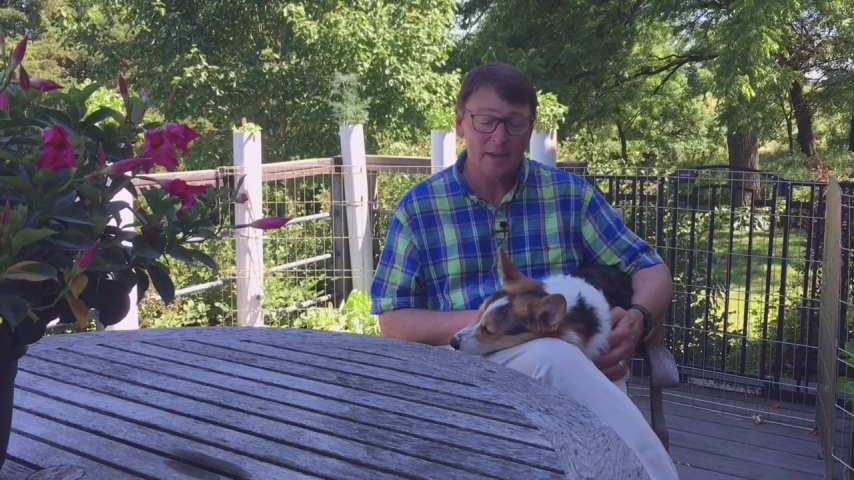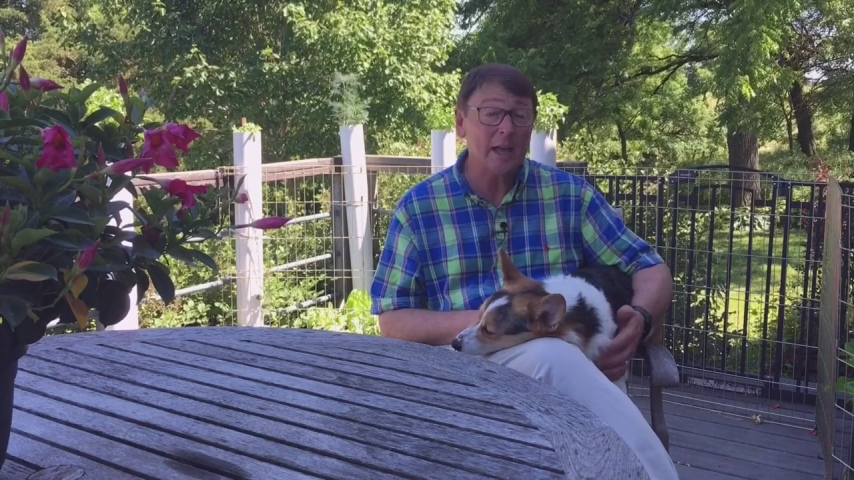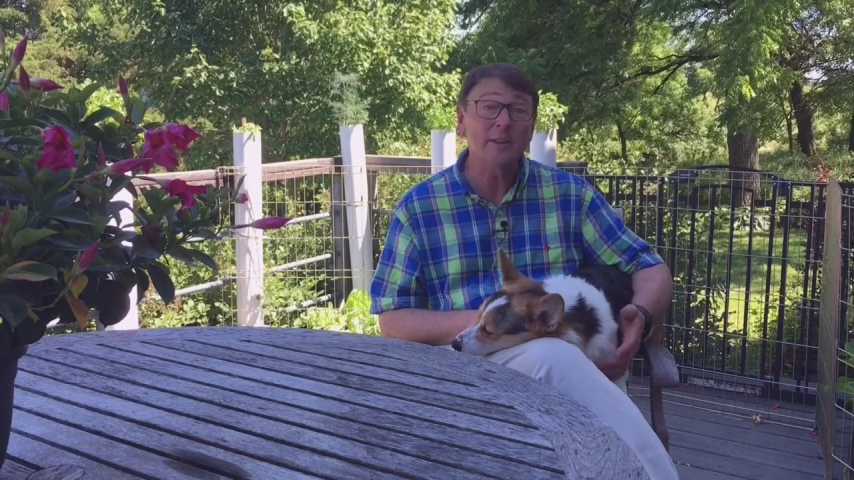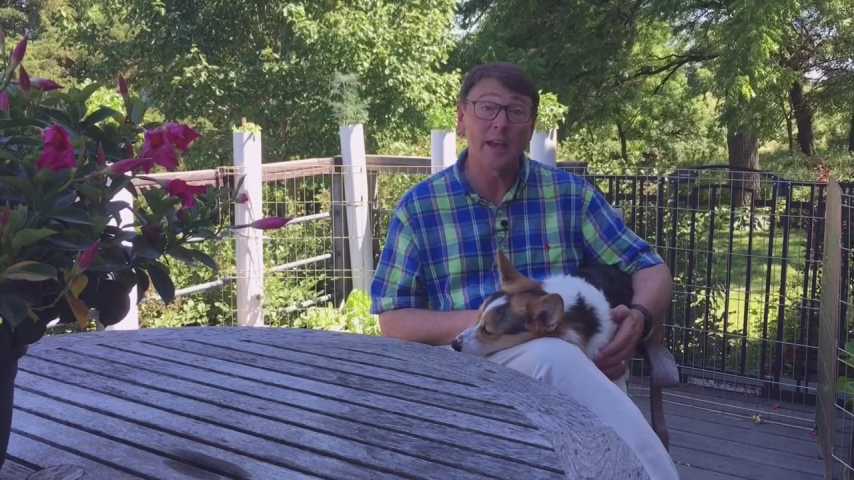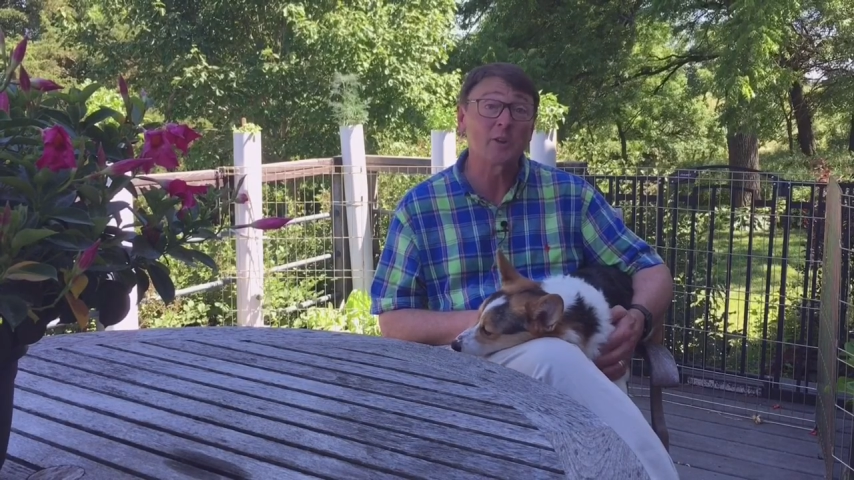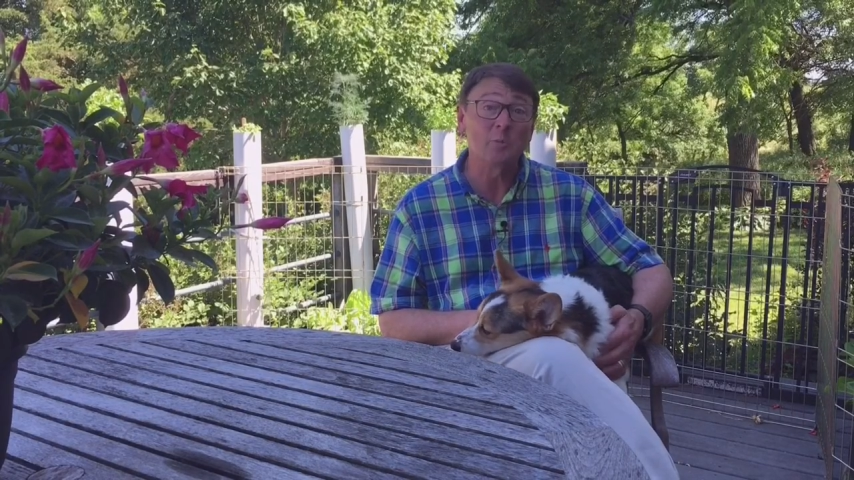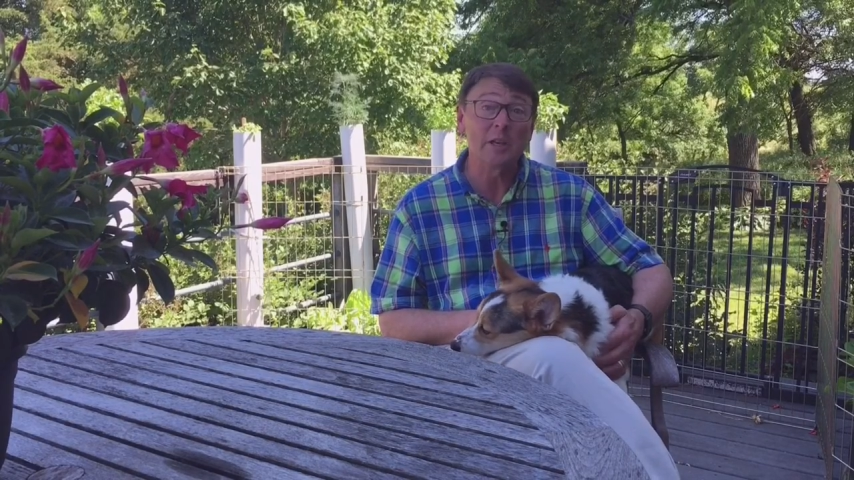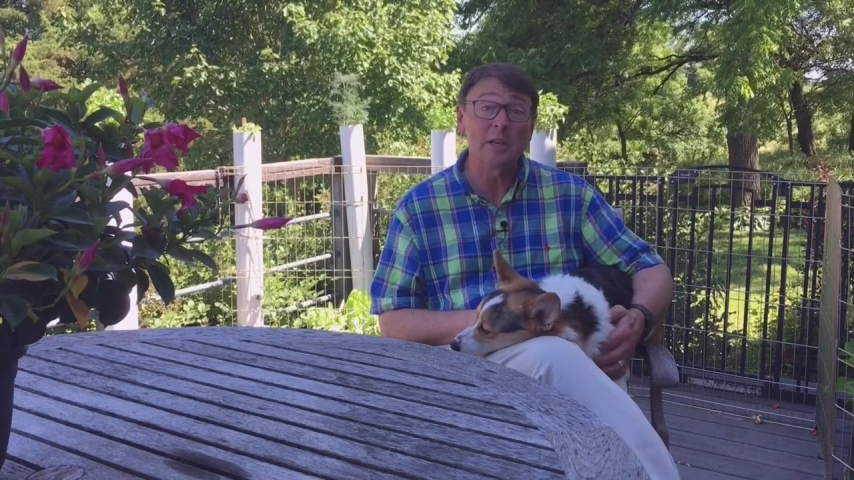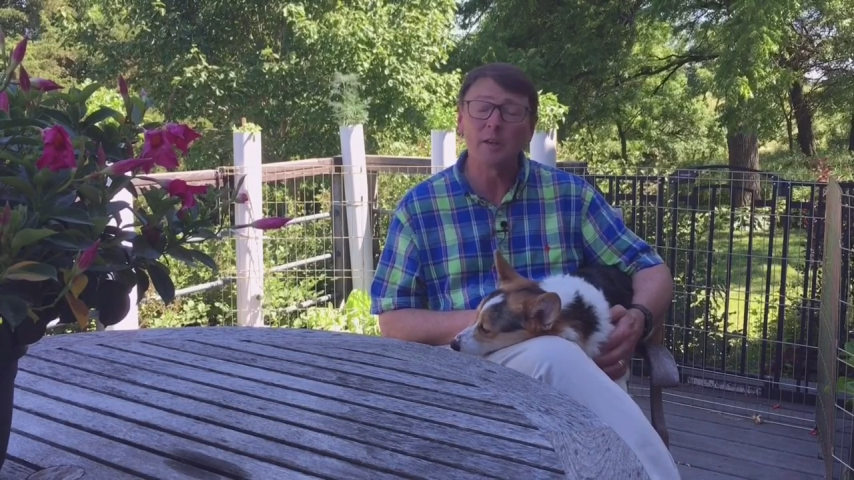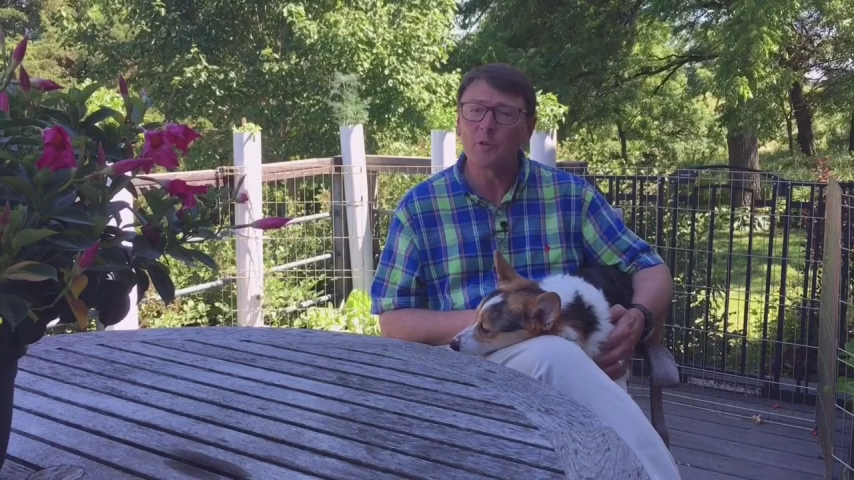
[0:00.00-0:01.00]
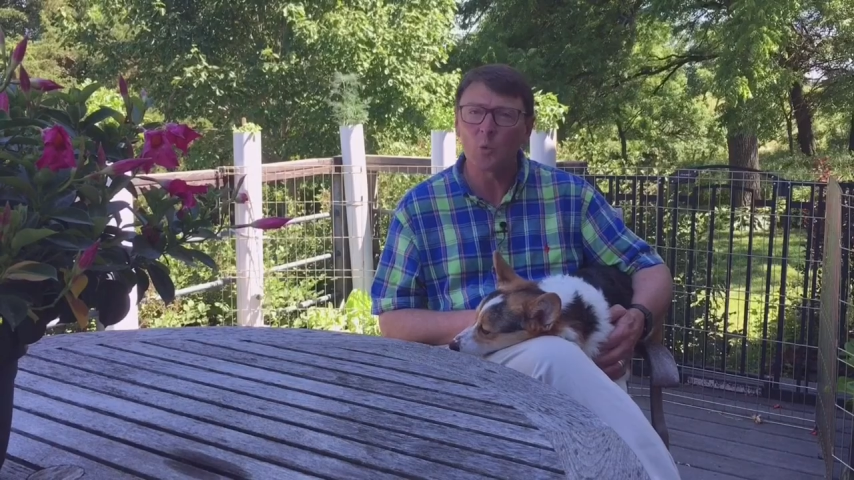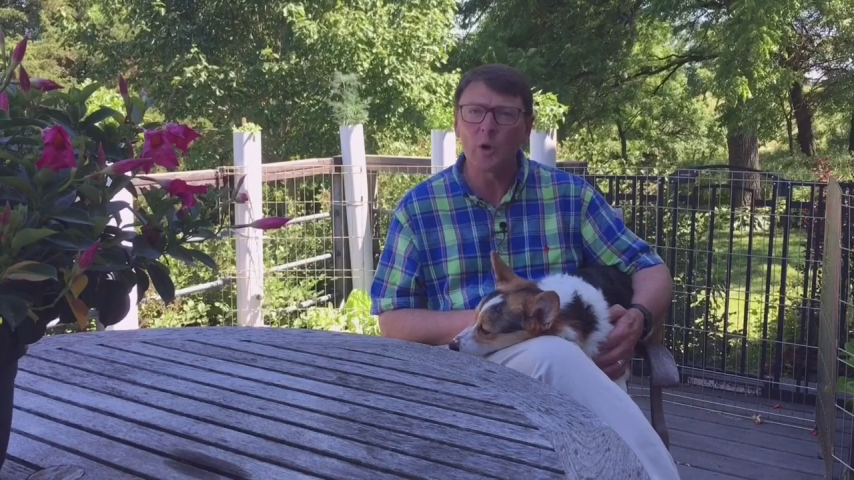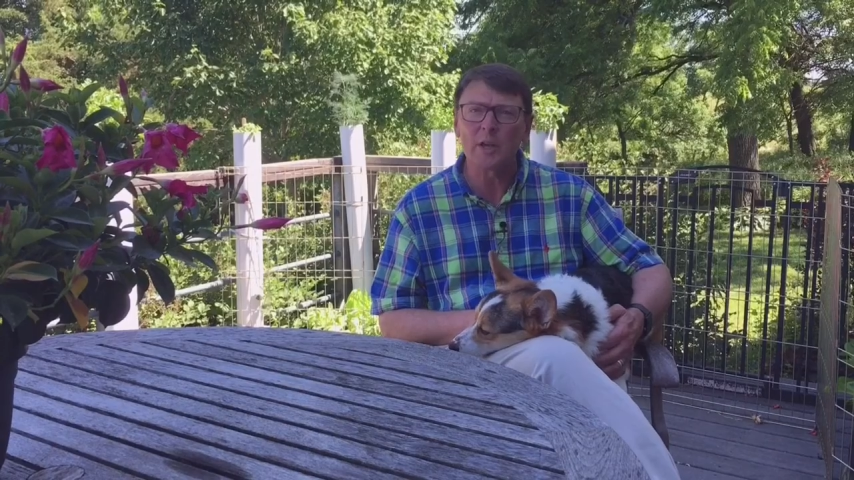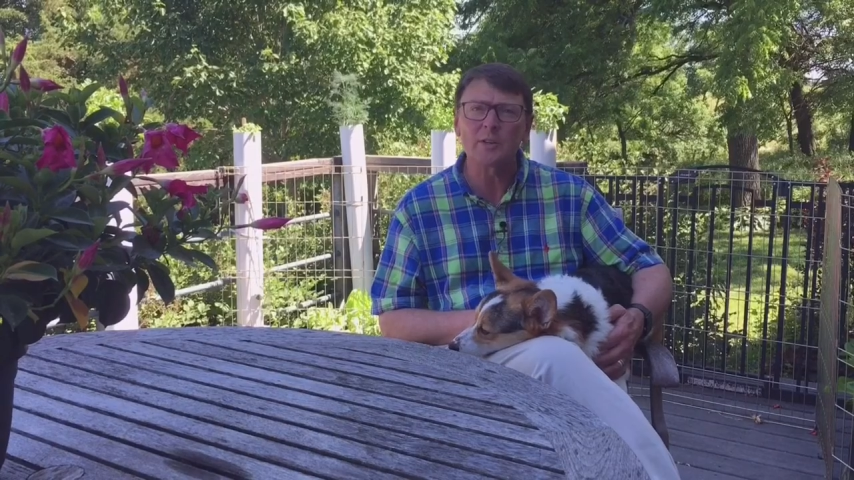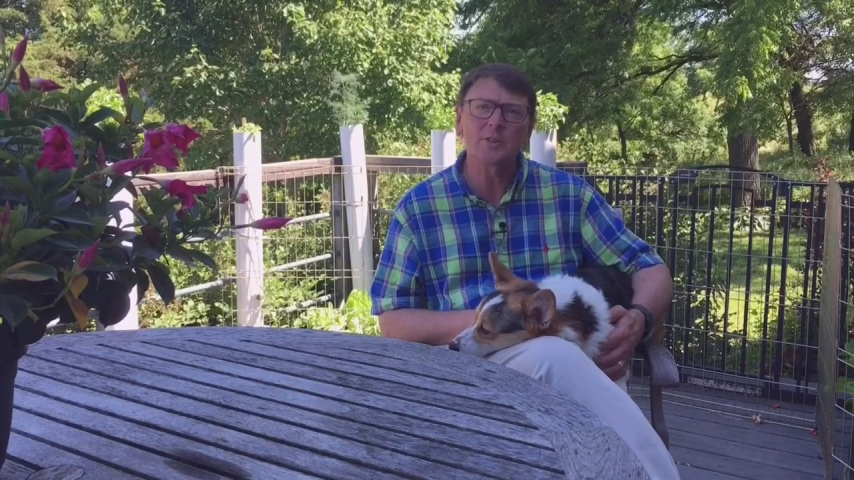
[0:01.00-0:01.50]
Contact me if you
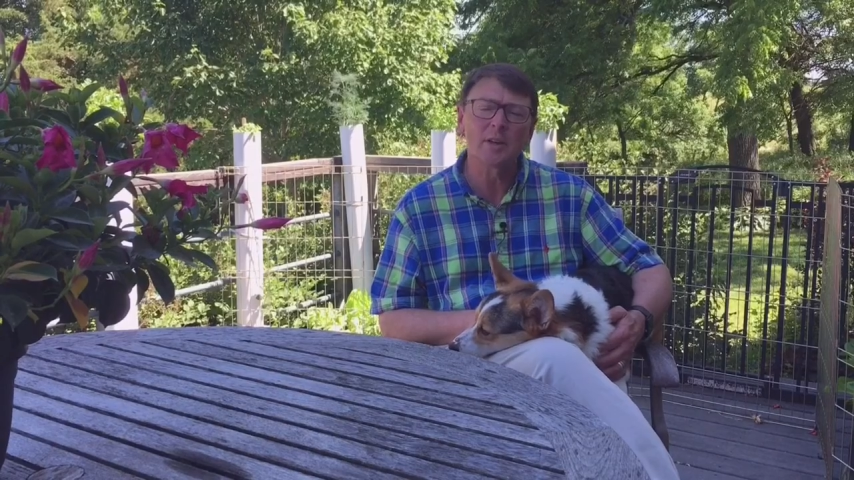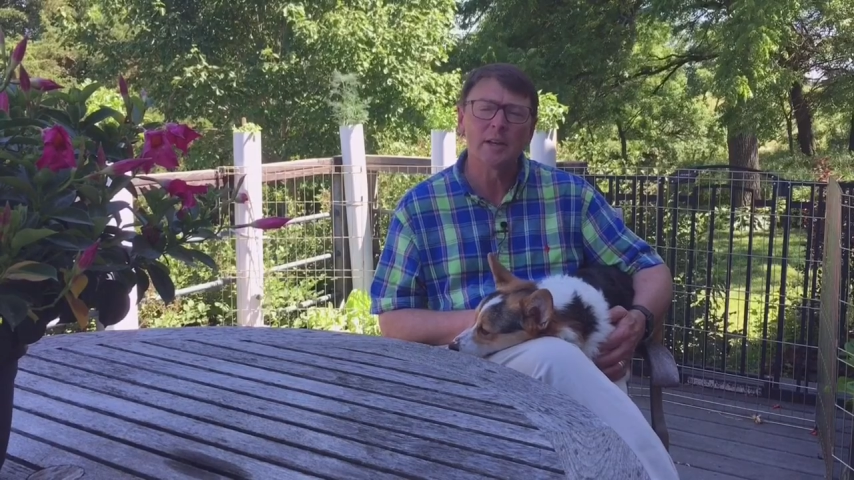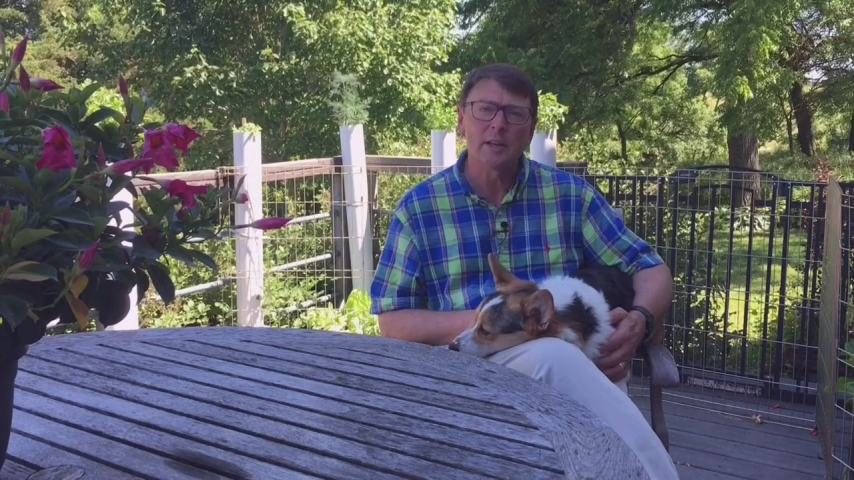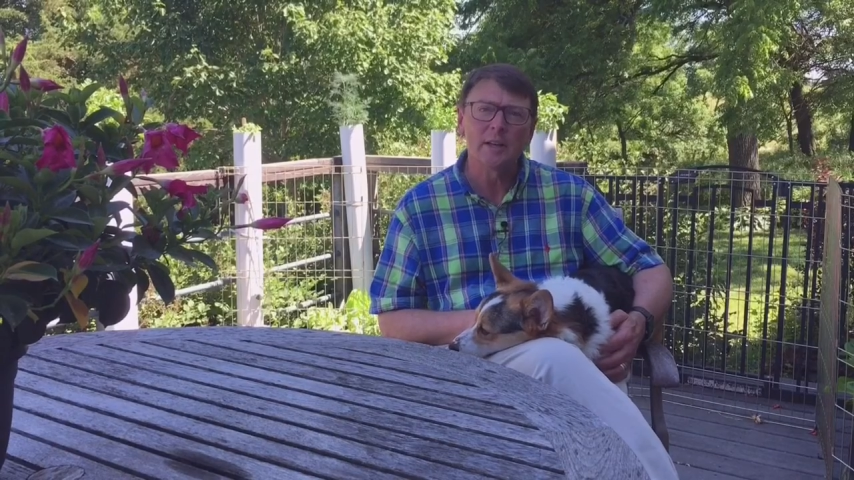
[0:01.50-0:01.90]
wish